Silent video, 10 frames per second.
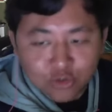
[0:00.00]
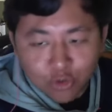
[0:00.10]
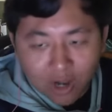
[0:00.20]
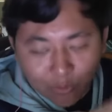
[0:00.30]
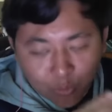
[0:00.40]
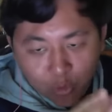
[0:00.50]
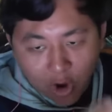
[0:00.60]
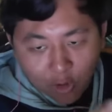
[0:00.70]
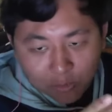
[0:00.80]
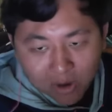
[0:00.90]
do a
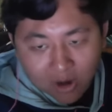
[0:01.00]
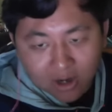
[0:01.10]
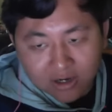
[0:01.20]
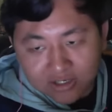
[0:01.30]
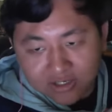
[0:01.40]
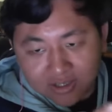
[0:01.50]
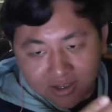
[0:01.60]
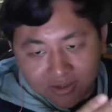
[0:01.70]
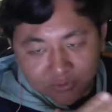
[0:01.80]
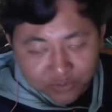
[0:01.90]
Walmart
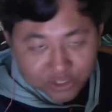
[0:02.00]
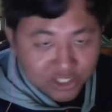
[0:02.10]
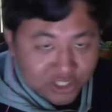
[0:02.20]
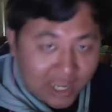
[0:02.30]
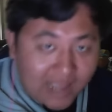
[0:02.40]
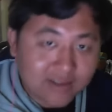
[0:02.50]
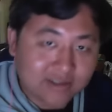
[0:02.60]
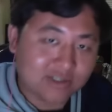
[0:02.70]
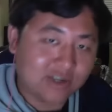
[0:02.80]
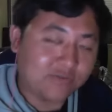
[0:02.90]
fishing
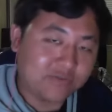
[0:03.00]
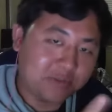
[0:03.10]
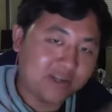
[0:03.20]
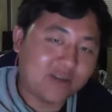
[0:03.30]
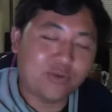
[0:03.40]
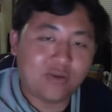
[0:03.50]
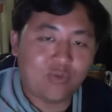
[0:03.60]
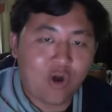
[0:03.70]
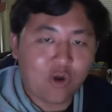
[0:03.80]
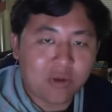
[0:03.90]
challenge. Are you familiar with the
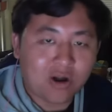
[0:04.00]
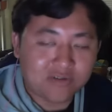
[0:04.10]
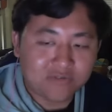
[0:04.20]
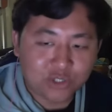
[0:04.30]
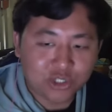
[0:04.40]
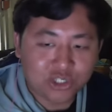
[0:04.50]
Walmart fishing